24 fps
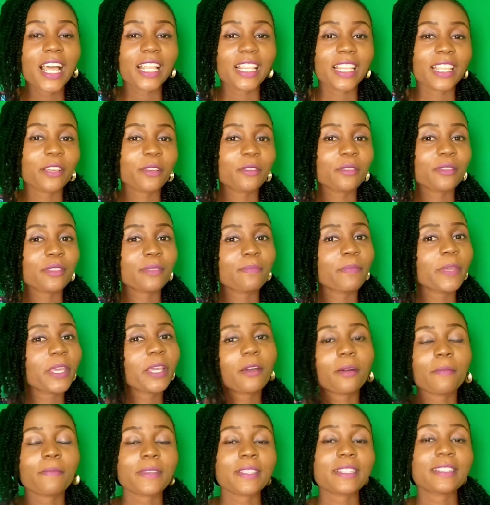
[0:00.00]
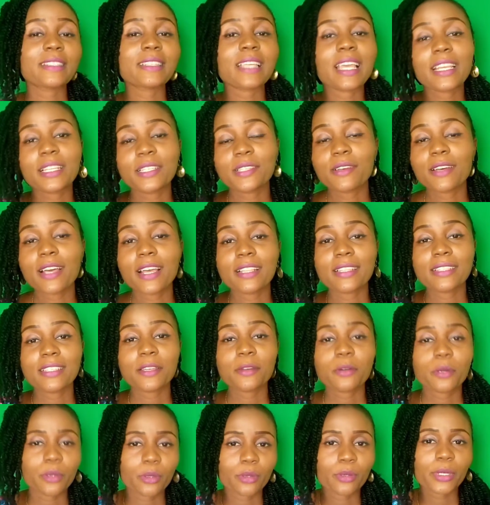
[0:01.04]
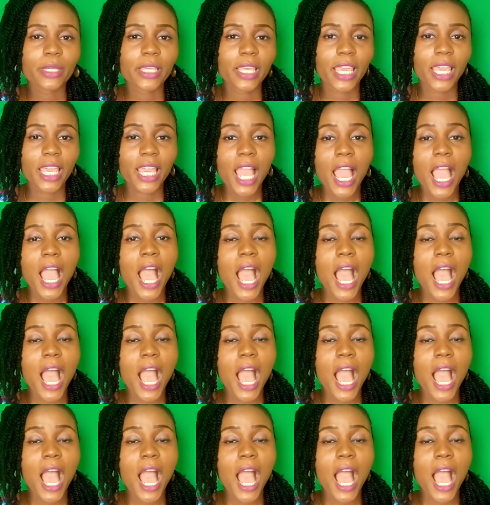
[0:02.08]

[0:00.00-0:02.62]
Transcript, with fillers: they could pick up a sector and say oh okay